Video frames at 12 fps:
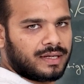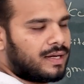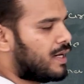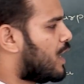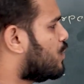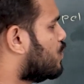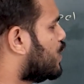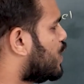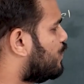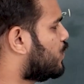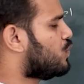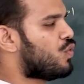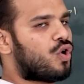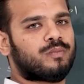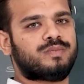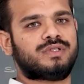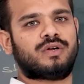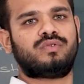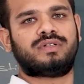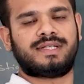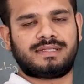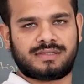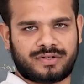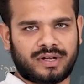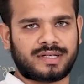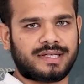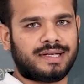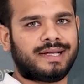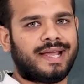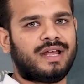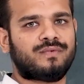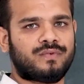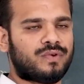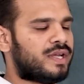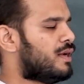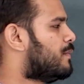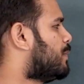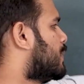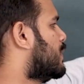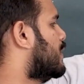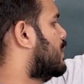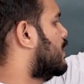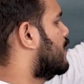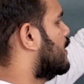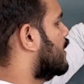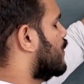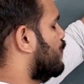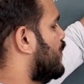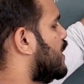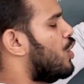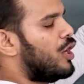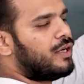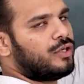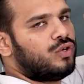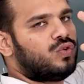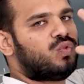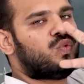Now if you observe this structure carefully, we got